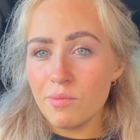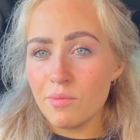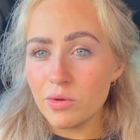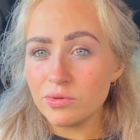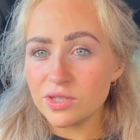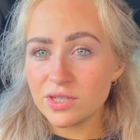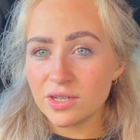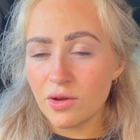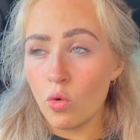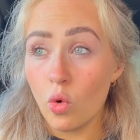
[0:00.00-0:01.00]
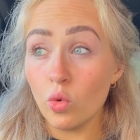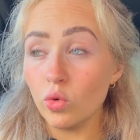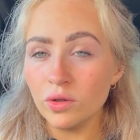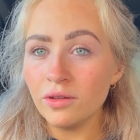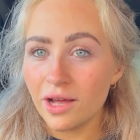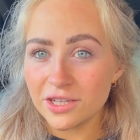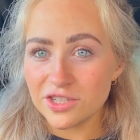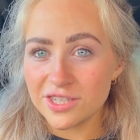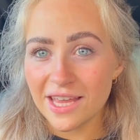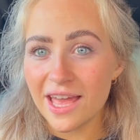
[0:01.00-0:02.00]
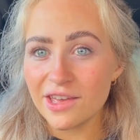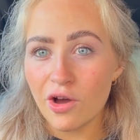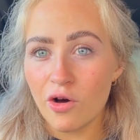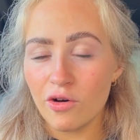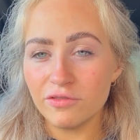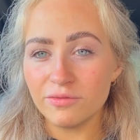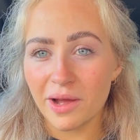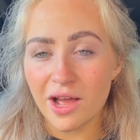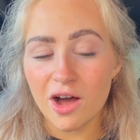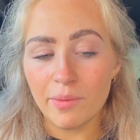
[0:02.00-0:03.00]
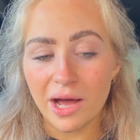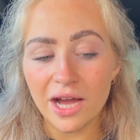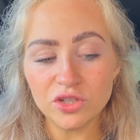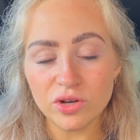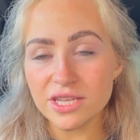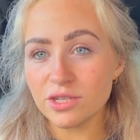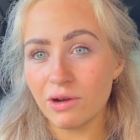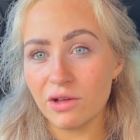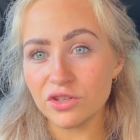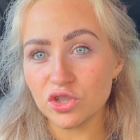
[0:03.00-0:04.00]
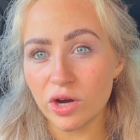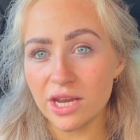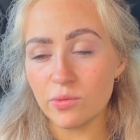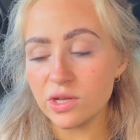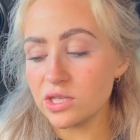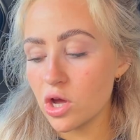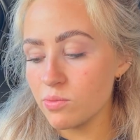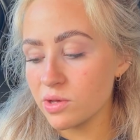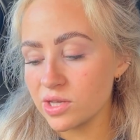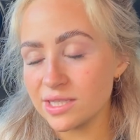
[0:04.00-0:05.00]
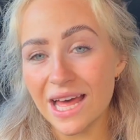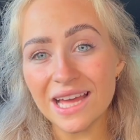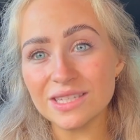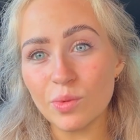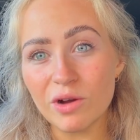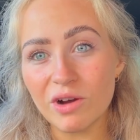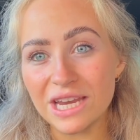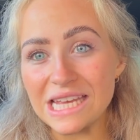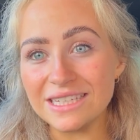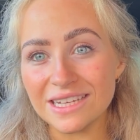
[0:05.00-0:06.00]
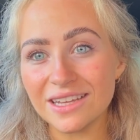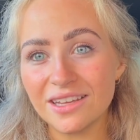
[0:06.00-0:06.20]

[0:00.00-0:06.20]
most, or all I should say, of my carbohydrates around the training window, because that is where I need it.